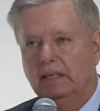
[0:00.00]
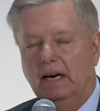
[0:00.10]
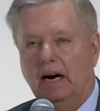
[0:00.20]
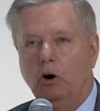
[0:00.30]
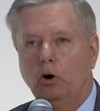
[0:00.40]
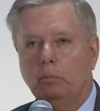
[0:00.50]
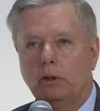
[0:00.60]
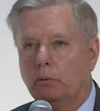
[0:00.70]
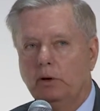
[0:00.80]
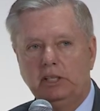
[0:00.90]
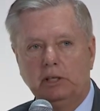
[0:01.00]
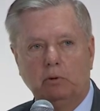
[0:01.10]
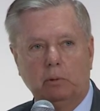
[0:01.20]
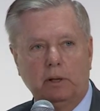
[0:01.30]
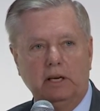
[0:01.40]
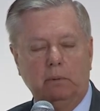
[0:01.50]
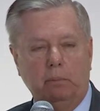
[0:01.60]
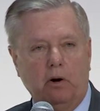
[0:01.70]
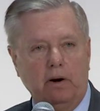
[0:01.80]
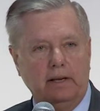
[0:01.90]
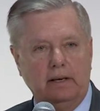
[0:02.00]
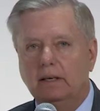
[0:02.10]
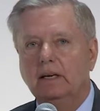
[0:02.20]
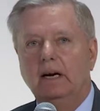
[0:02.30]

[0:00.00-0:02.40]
I hope the region will play a part in it.